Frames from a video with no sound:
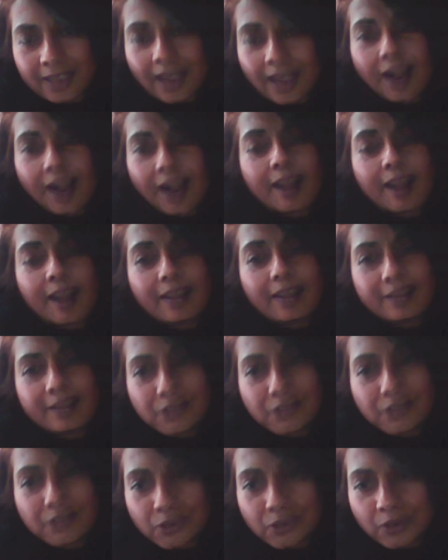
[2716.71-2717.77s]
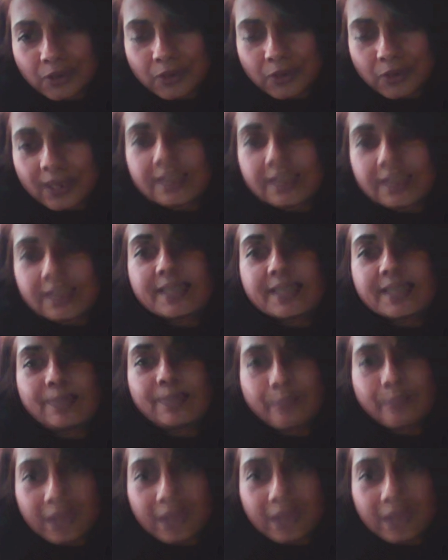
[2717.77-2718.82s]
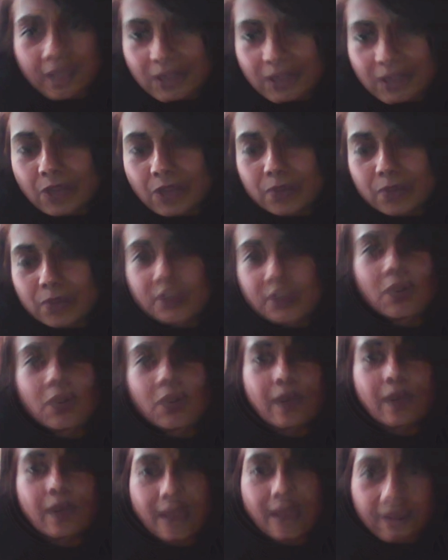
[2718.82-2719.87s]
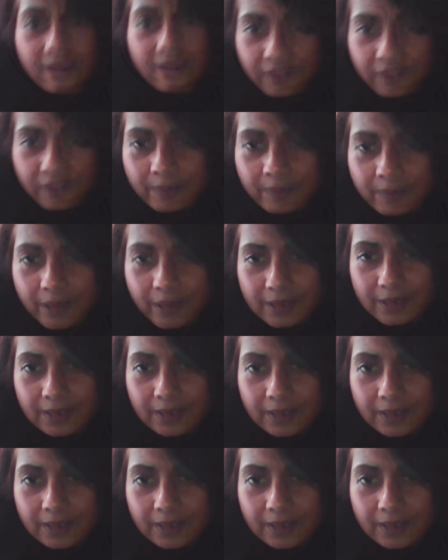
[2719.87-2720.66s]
I can assure you it is being used on everybody.